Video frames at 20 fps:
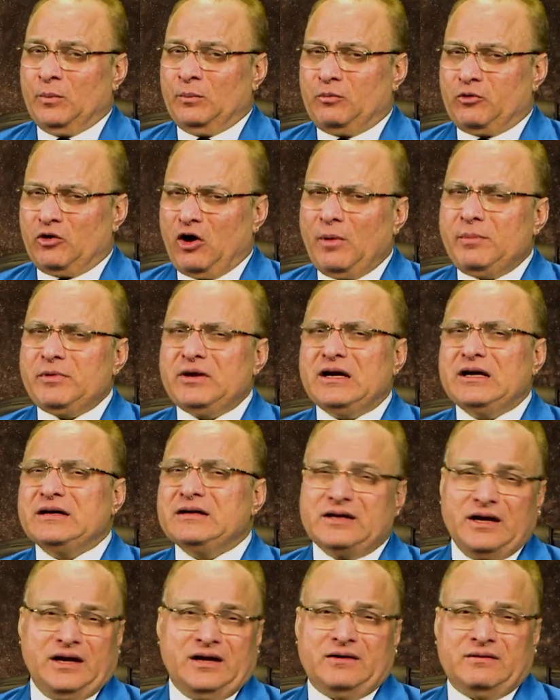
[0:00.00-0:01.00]

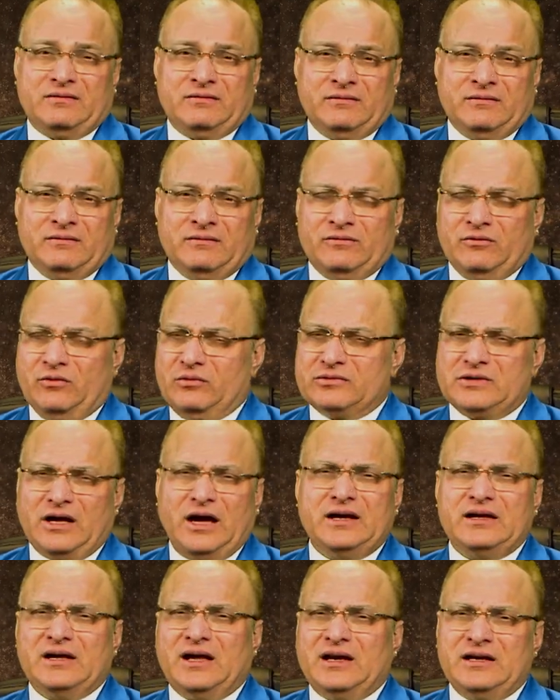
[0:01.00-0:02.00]
Prominent date for
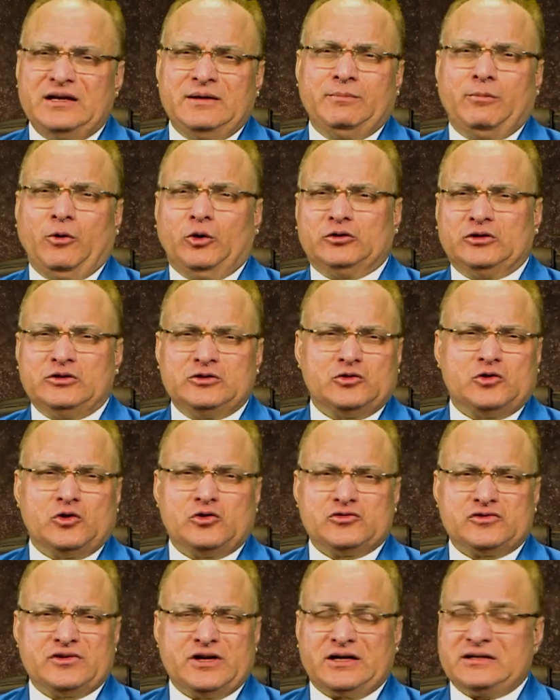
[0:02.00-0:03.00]
signing any important
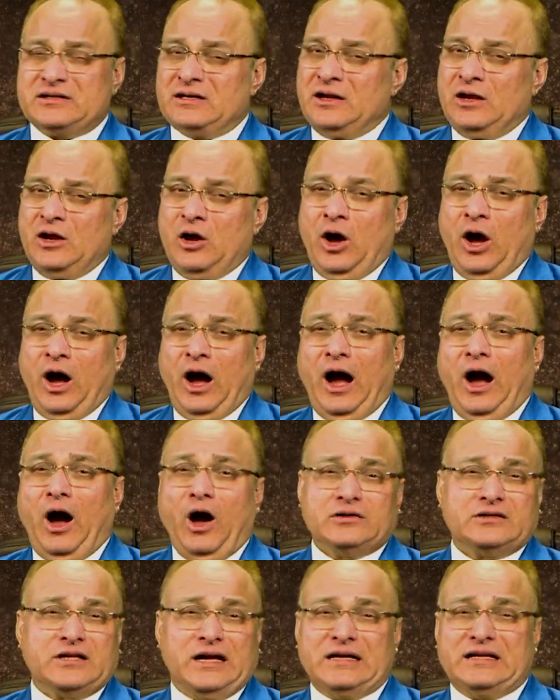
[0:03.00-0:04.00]
contract
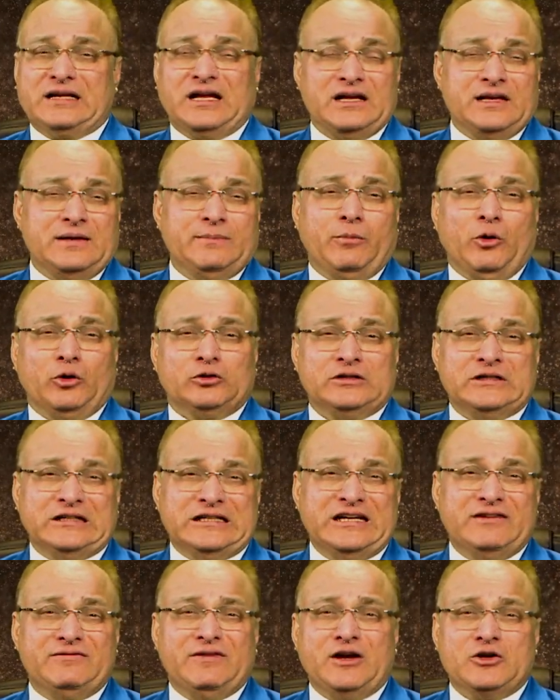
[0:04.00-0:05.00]
or signing any important
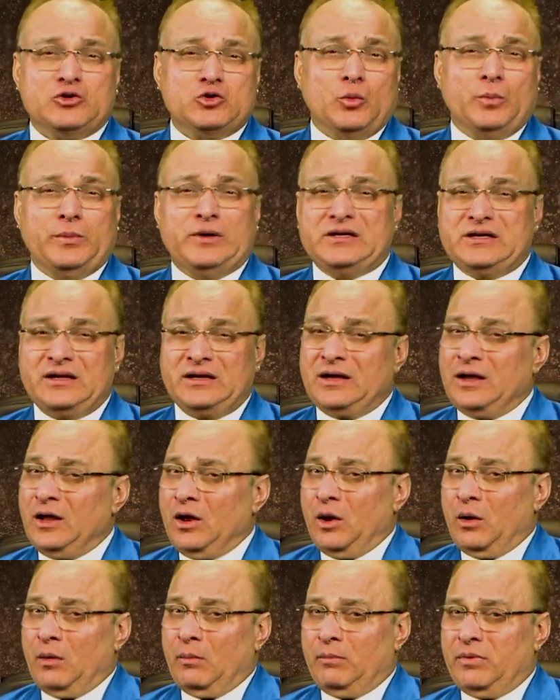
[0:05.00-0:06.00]
event or meeting,
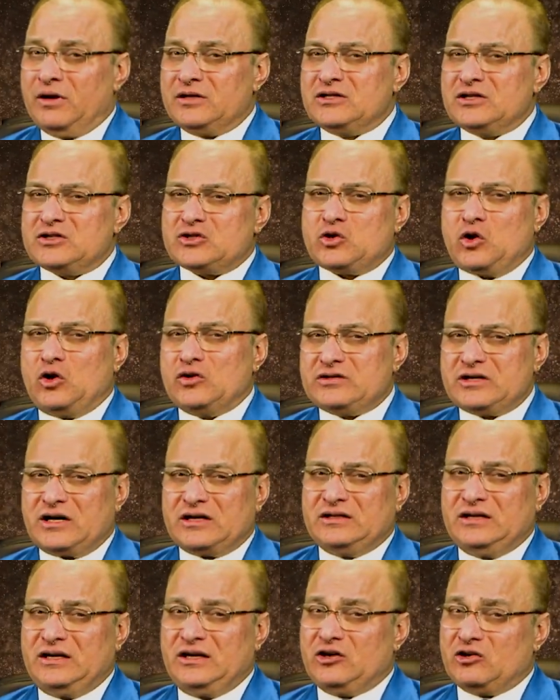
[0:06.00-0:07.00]
business
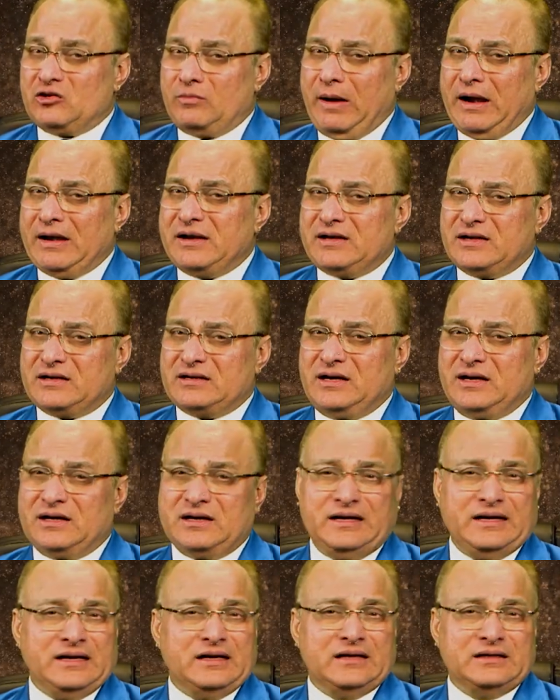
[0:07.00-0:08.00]
contract dealing, romantic
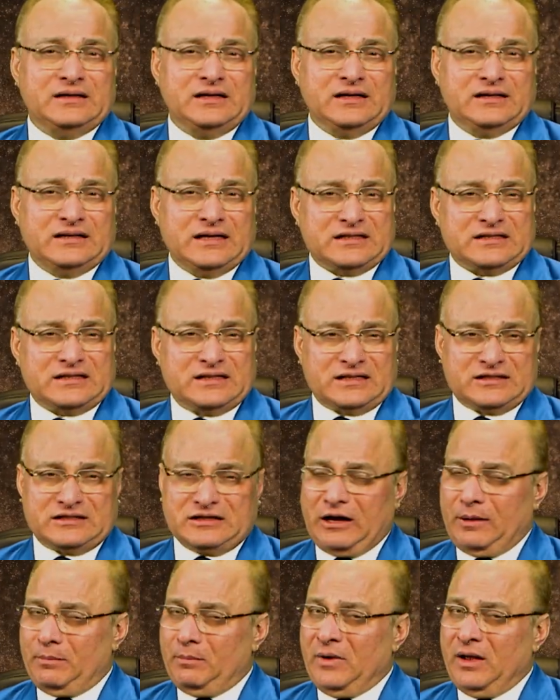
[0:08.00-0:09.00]
date, legal date, test
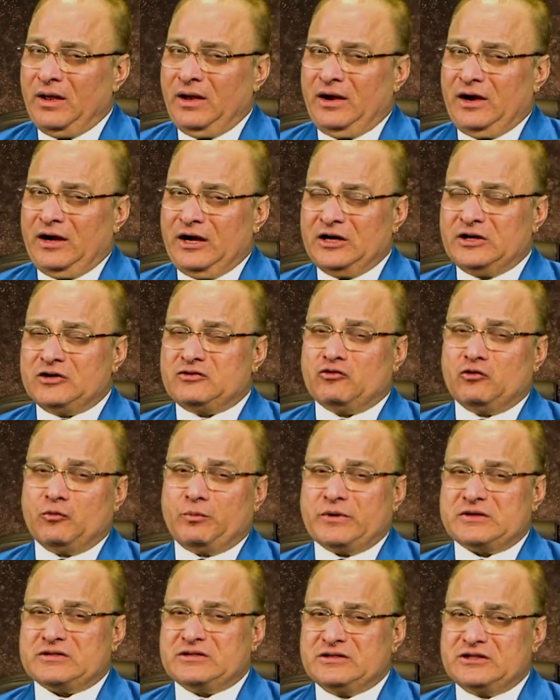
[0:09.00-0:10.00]
exam, interview
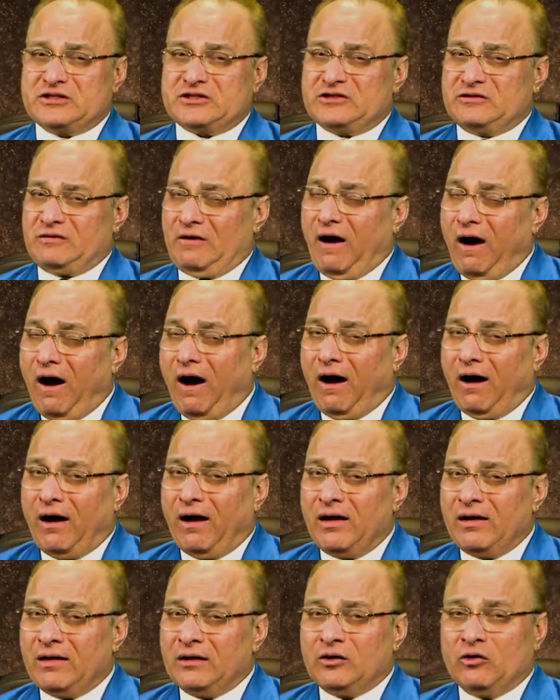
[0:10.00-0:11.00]
presentation are
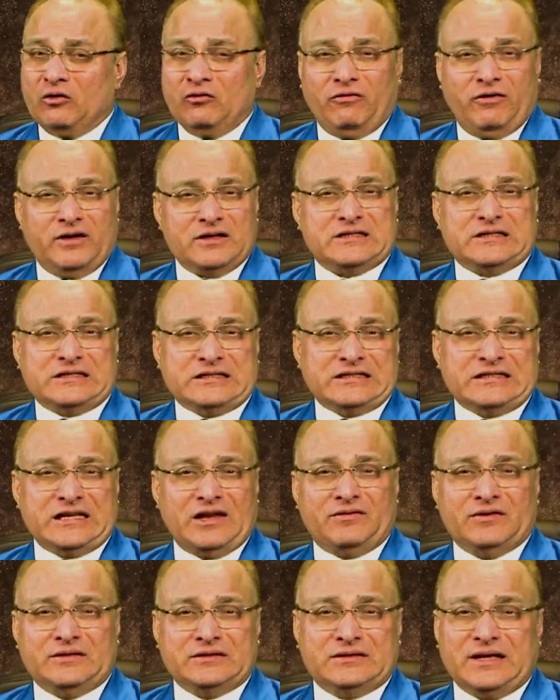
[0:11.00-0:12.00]

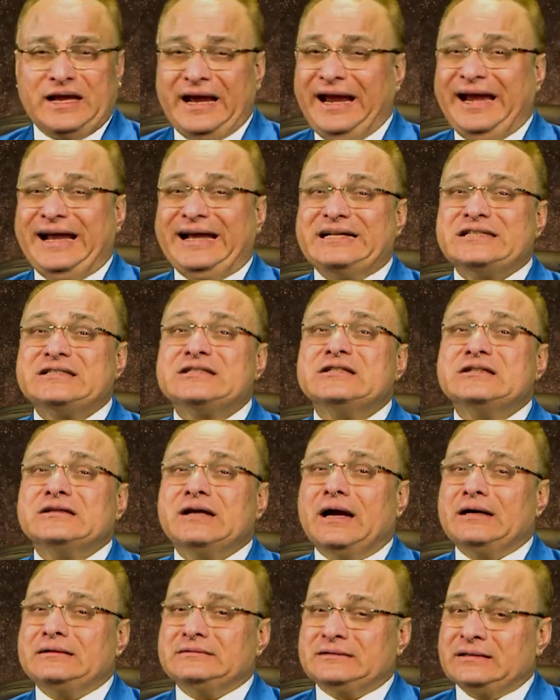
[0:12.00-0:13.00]
1st, 7th, 8th,
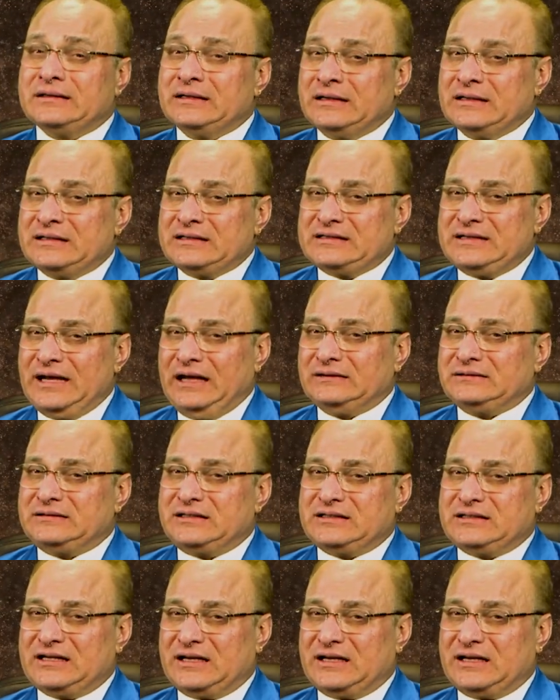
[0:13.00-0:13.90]
9th, 10th,